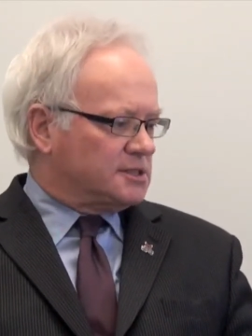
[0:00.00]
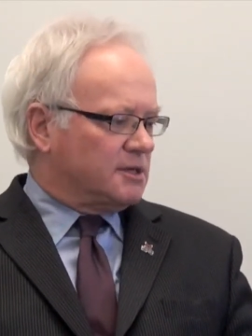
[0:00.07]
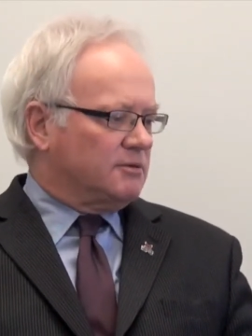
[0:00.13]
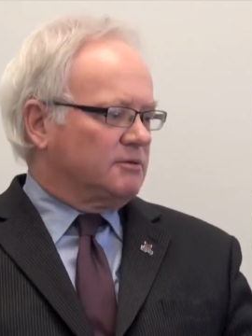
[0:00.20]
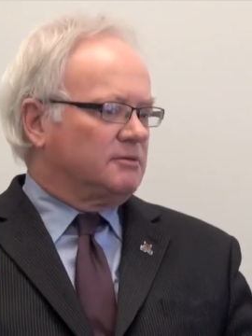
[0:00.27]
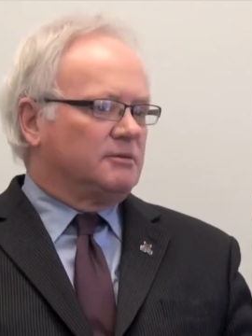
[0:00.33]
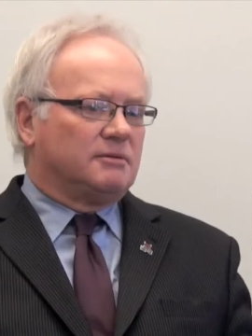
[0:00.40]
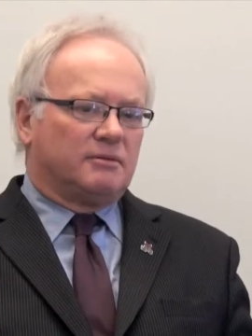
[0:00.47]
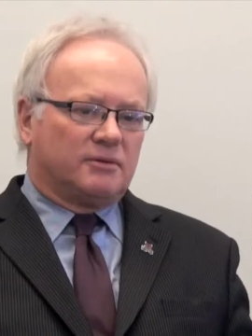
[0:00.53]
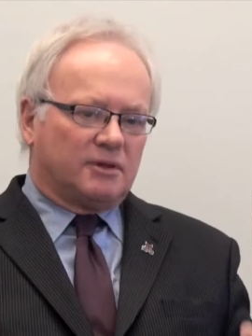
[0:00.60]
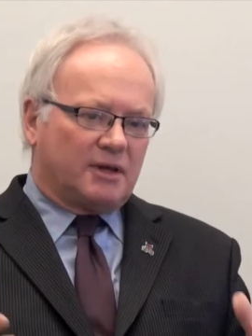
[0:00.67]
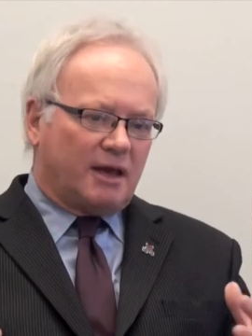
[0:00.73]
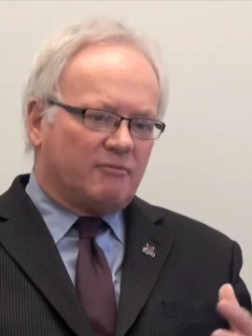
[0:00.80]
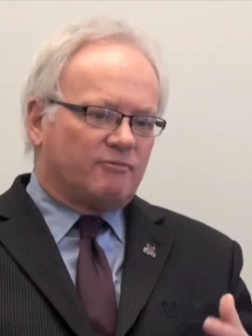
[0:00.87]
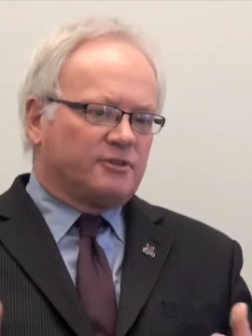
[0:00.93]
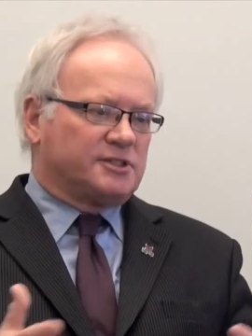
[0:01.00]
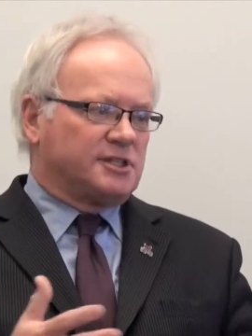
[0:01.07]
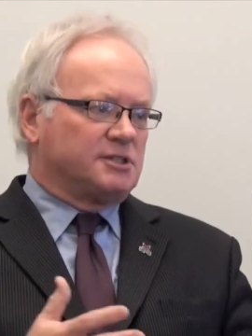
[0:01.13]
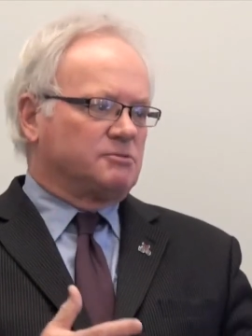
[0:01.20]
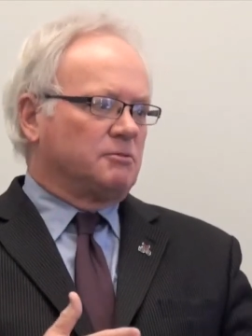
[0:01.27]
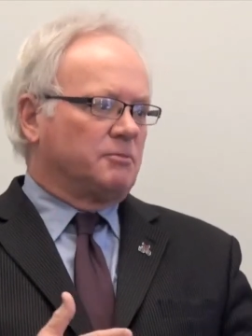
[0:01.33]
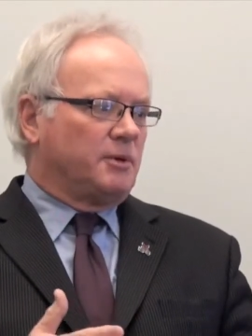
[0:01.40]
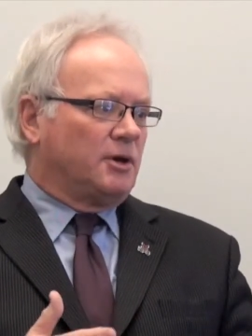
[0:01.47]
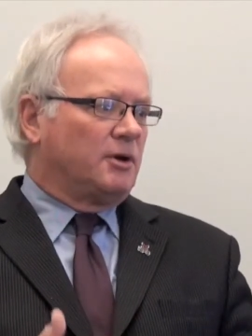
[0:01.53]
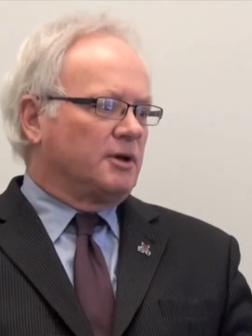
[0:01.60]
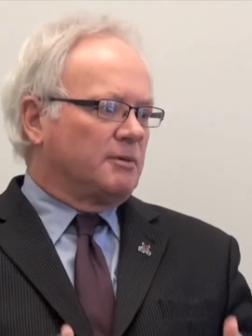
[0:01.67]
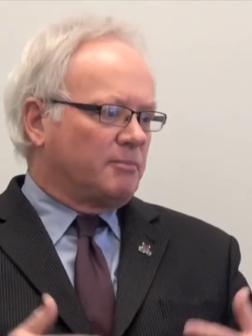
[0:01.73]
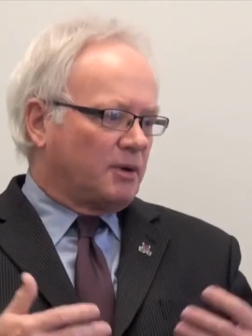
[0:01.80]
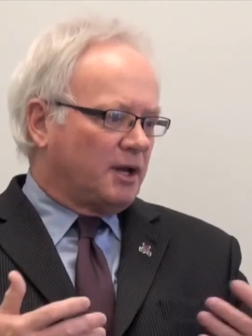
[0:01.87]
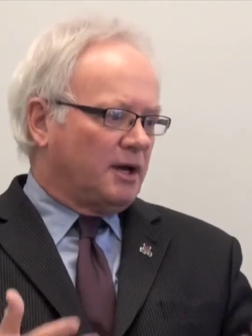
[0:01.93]
So the emphasis would be
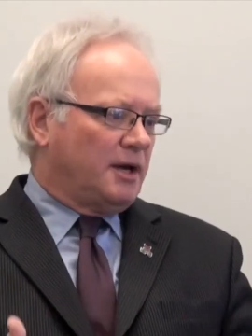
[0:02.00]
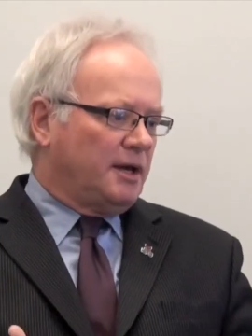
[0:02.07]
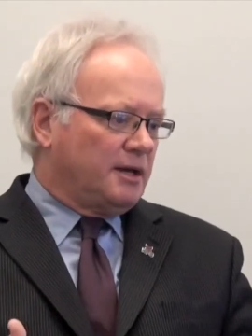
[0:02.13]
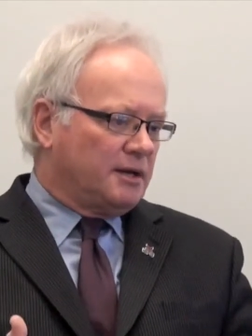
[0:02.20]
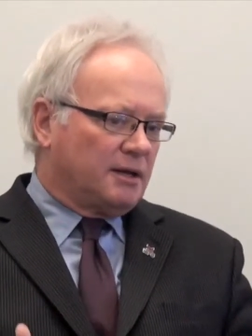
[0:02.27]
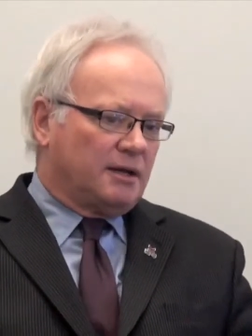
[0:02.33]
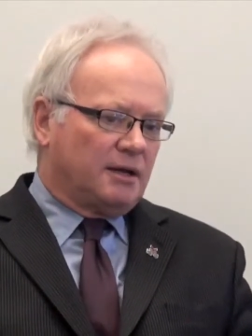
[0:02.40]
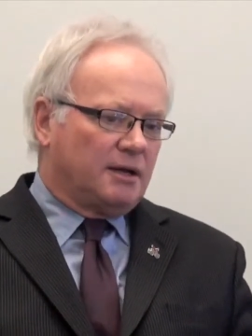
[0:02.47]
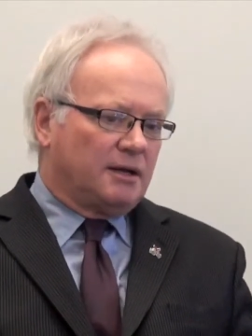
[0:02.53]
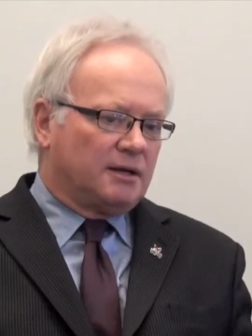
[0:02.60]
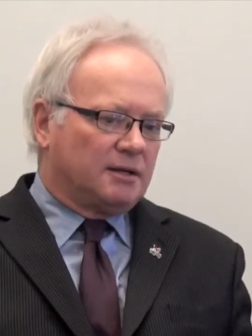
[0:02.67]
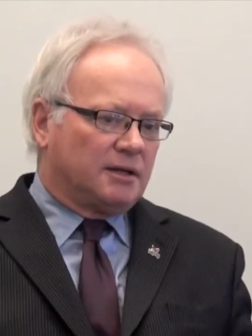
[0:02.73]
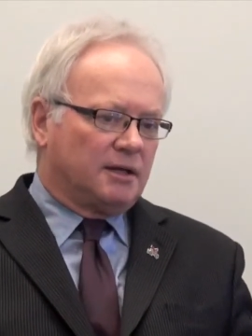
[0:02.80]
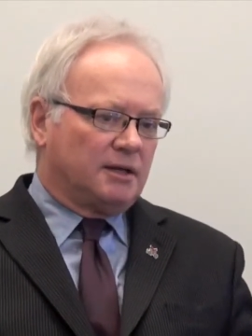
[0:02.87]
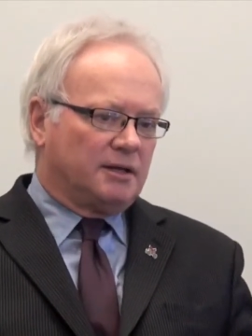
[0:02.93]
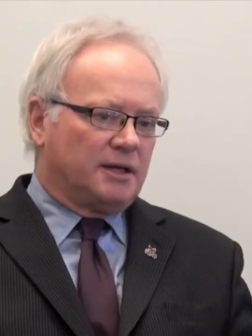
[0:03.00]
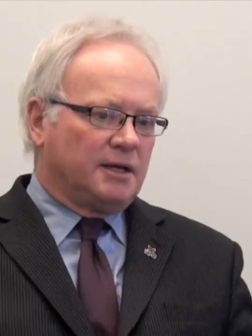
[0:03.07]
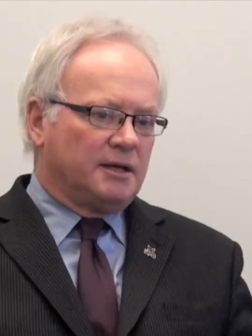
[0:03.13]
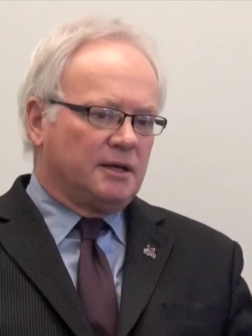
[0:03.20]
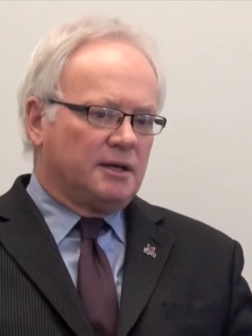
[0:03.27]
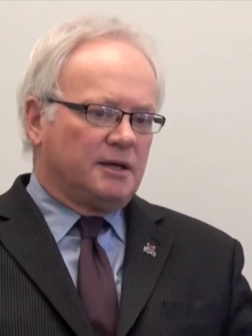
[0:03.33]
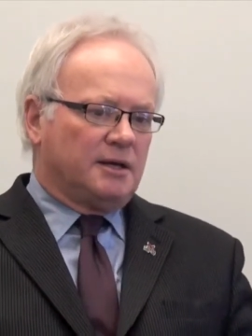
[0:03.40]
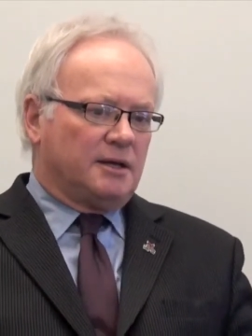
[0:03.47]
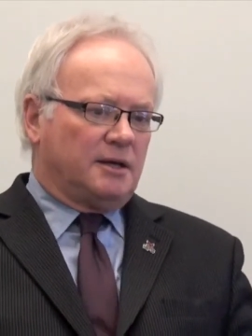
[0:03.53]
on applied learning,